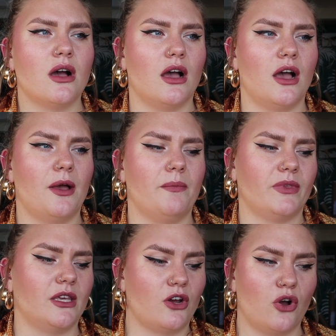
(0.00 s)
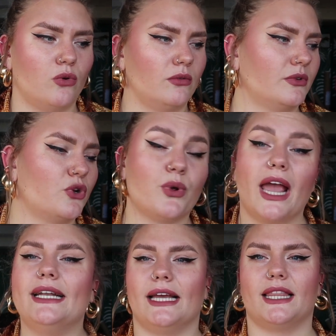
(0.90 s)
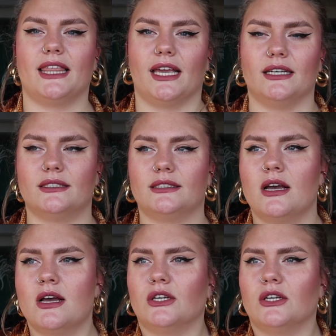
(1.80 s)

um, you know, creating things.